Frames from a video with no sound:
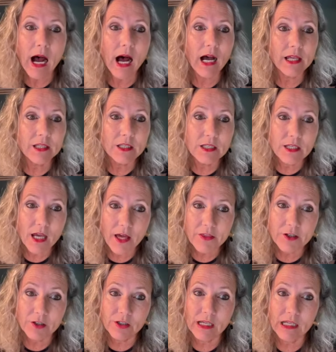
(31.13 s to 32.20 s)

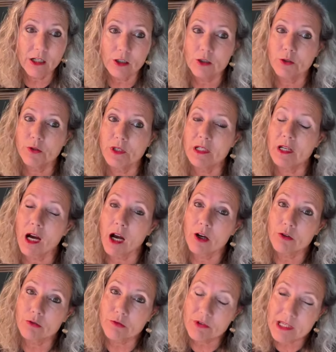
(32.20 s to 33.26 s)
Another included a
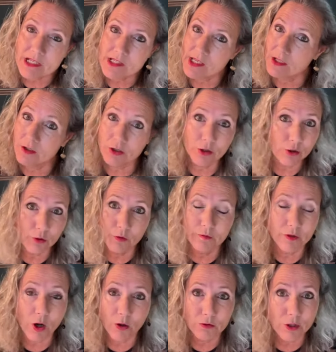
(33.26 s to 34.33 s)
recent
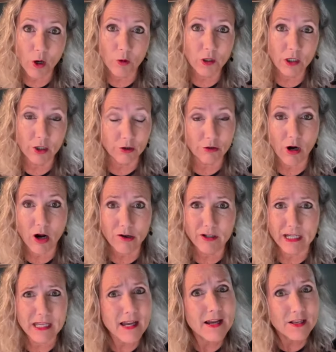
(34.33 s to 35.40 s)
Yuval Noah
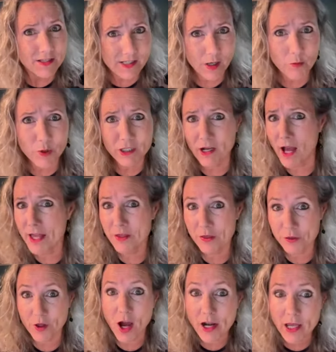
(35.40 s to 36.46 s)
Harari, someone I
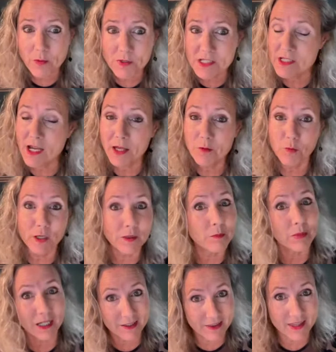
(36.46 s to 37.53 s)
thought I was done with,
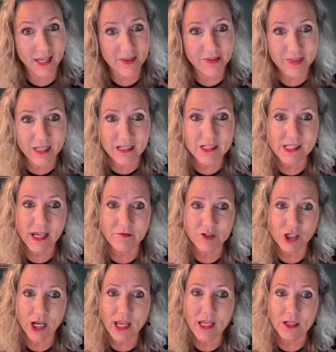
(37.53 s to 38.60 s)
but then things have
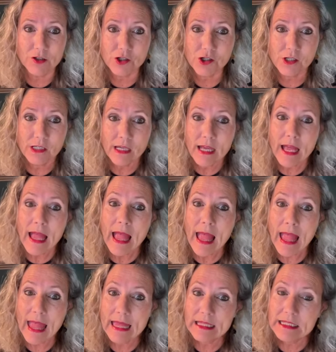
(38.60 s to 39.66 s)
changed.
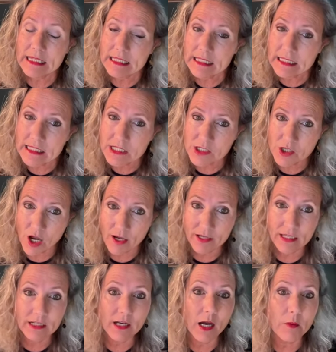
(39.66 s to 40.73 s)
And he's
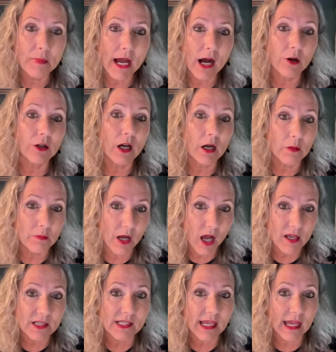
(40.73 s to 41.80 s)
talking about
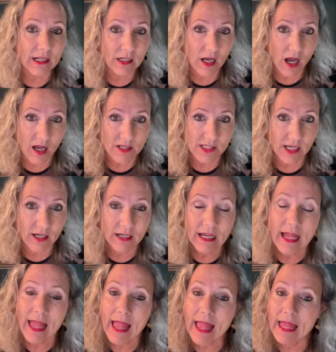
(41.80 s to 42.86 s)
Hamas and Gaza
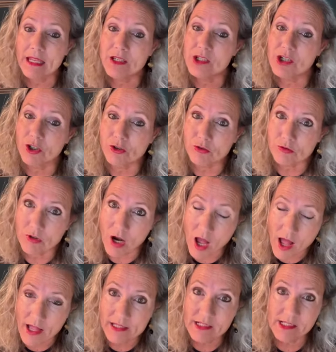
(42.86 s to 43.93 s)
and
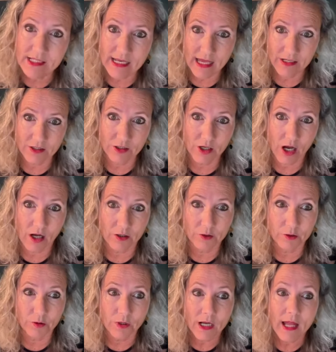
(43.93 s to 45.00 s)
derides
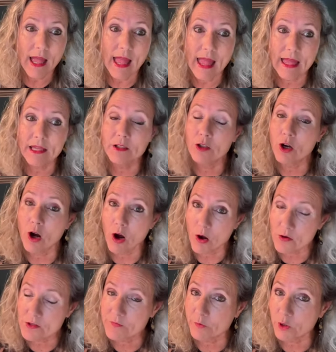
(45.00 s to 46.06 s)
Netanyahu and
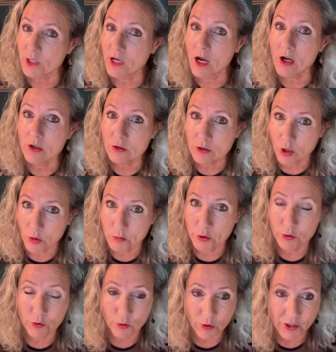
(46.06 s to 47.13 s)
calls for a
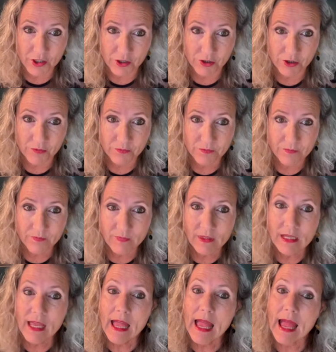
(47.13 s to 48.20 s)
global order.
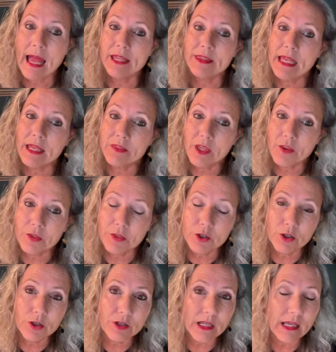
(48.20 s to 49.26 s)
And then the
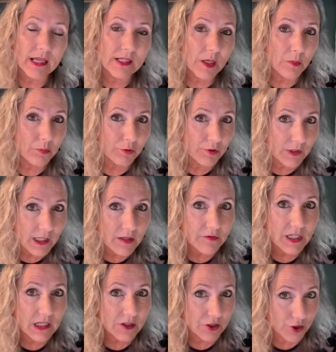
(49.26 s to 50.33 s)
third is a
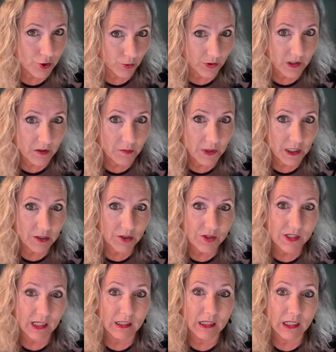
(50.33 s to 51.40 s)
previous Jordan
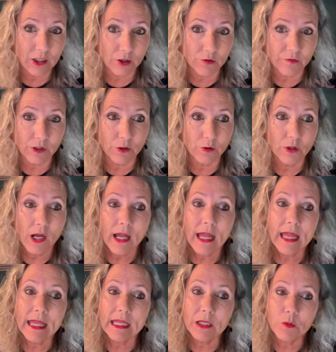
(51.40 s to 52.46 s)
Peterson interview
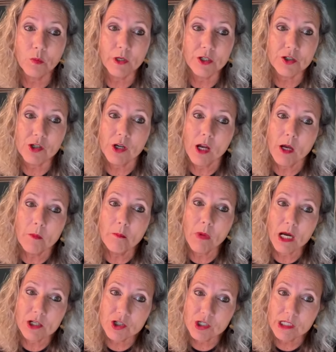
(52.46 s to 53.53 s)
in which
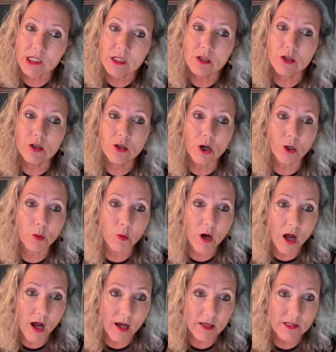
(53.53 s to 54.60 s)
Maajid
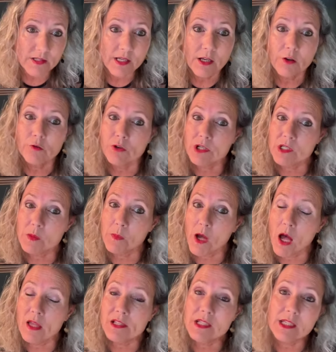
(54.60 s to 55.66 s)
Narwaz
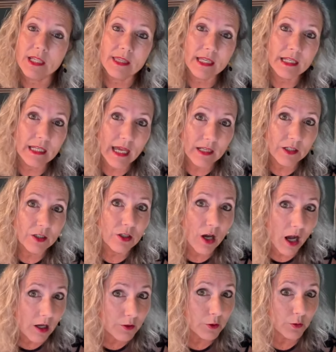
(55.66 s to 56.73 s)
responds to the
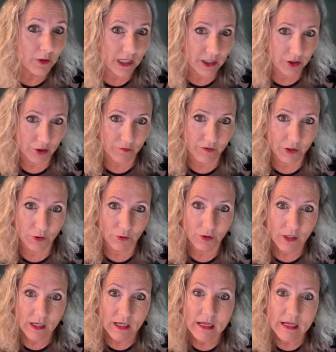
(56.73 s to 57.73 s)
Netanyahu interview.